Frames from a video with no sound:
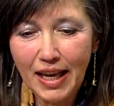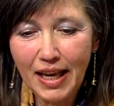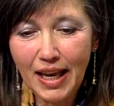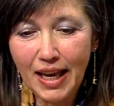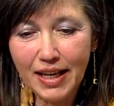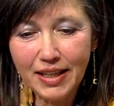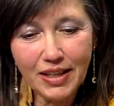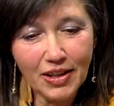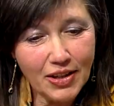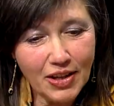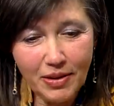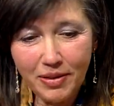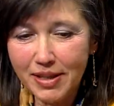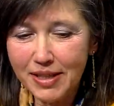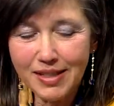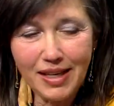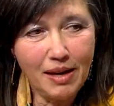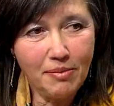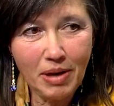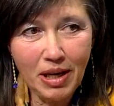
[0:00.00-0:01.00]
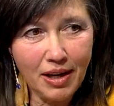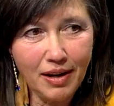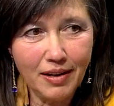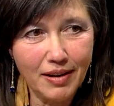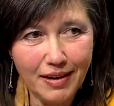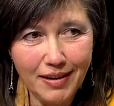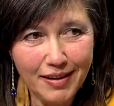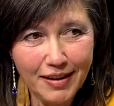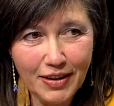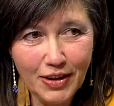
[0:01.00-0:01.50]
And, you know, the same
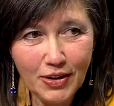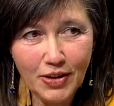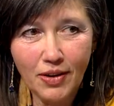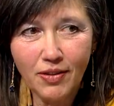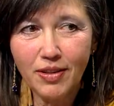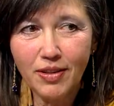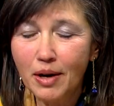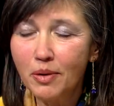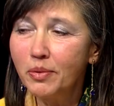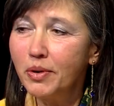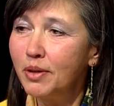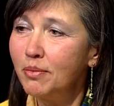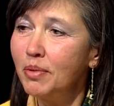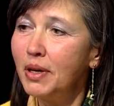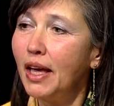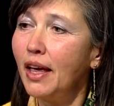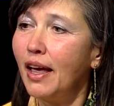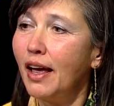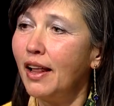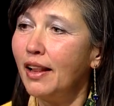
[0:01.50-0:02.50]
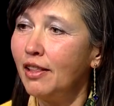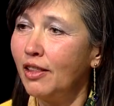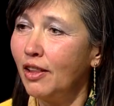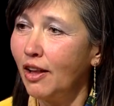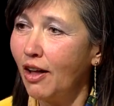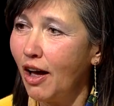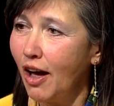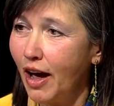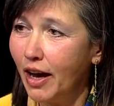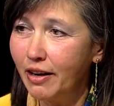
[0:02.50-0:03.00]
here. You know, would be a
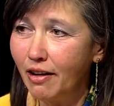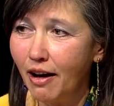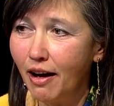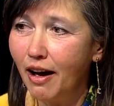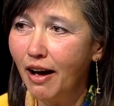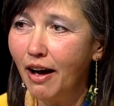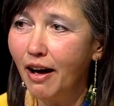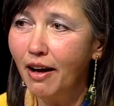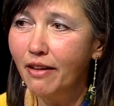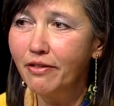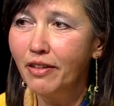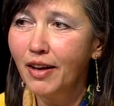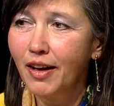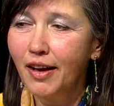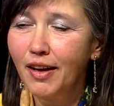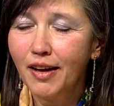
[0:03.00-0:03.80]
lot of